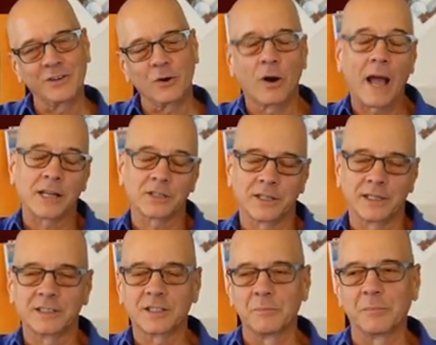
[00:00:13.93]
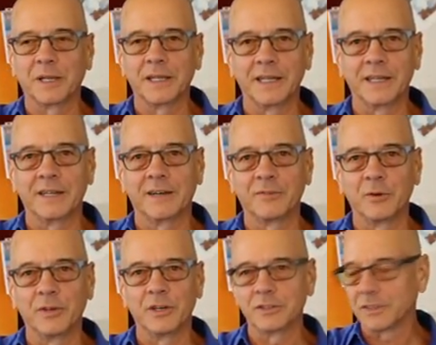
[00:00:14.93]
or actually it's completed a few
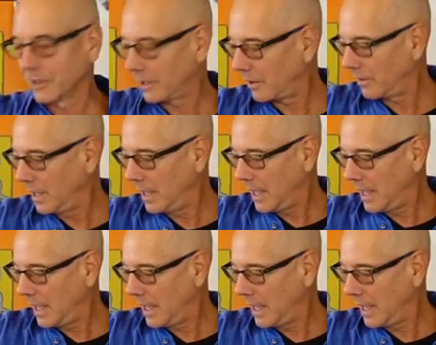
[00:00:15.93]
years ago.